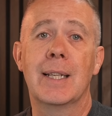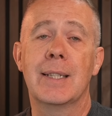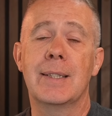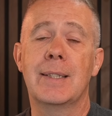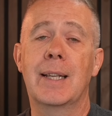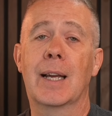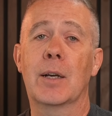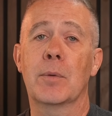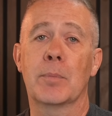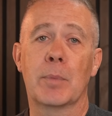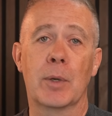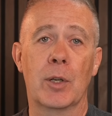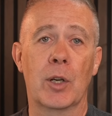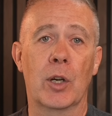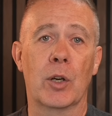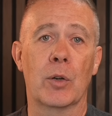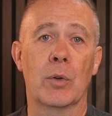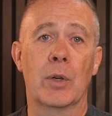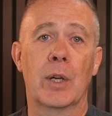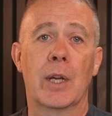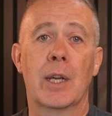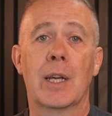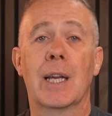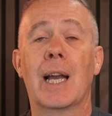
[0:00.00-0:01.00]
down below.
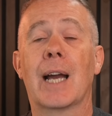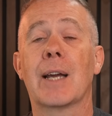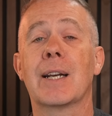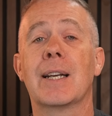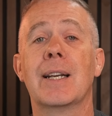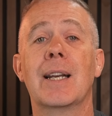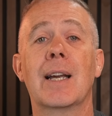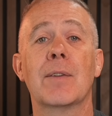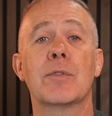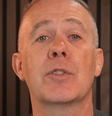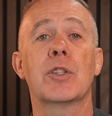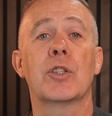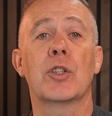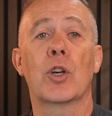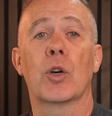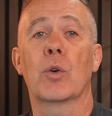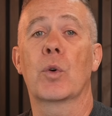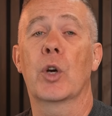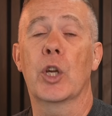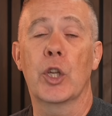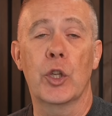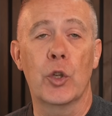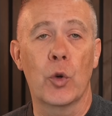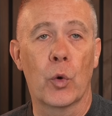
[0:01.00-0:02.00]
I'd love to know
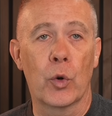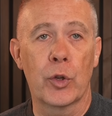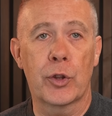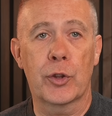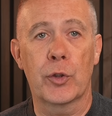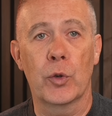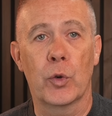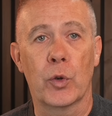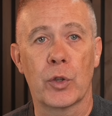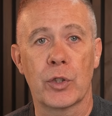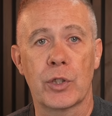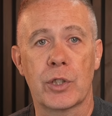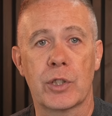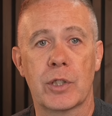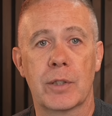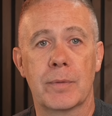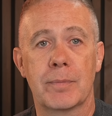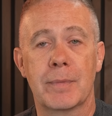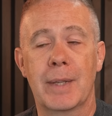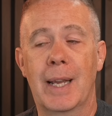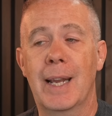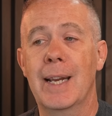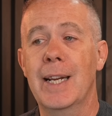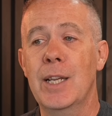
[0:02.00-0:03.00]
your thoughts.
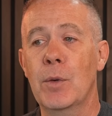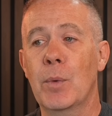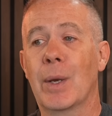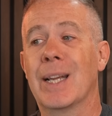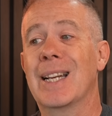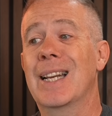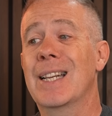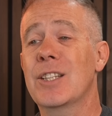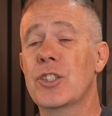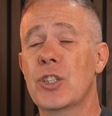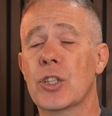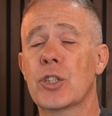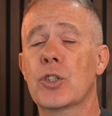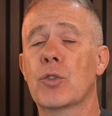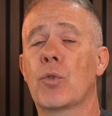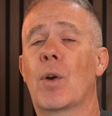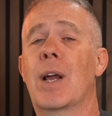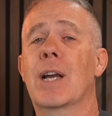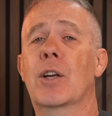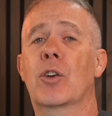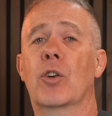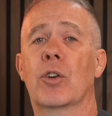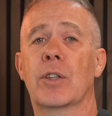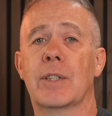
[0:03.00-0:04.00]
Anyway, let's just
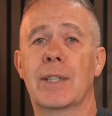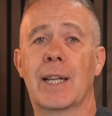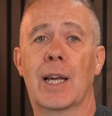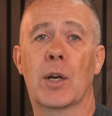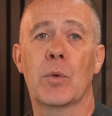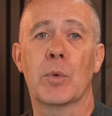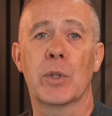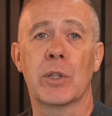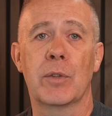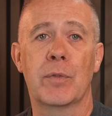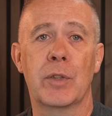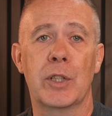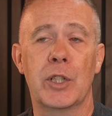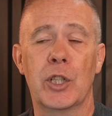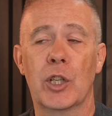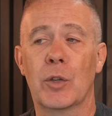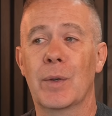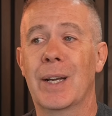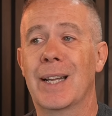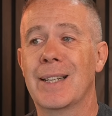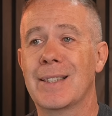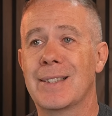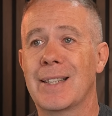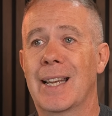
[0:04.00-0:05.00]
crack on now with the video
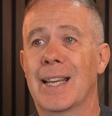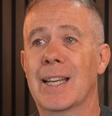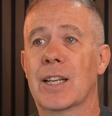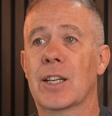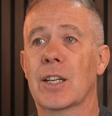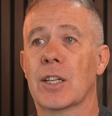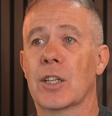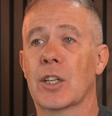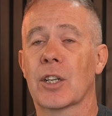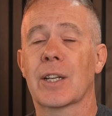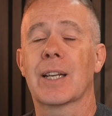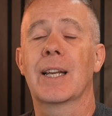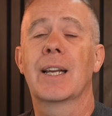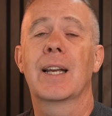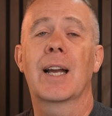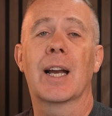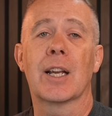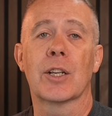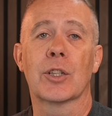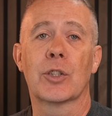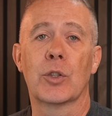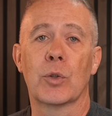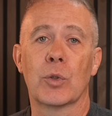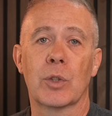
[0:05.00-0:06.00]
and take a look
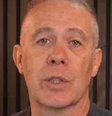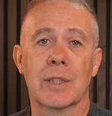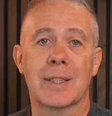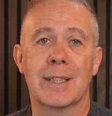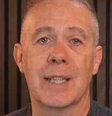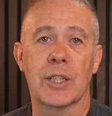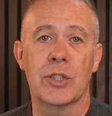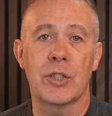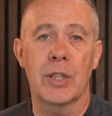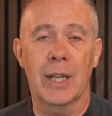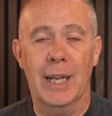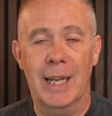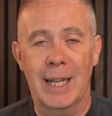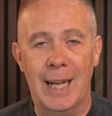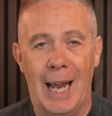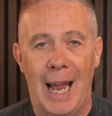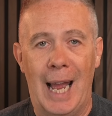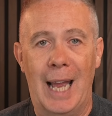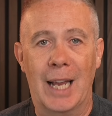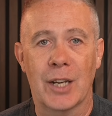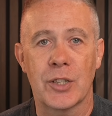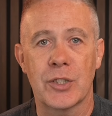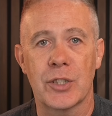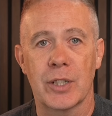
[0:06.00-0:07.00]
at Google Stitch in
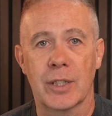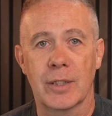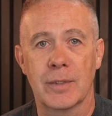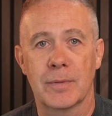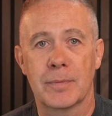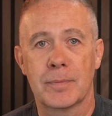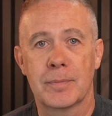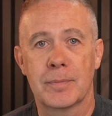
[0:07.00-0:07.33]
action.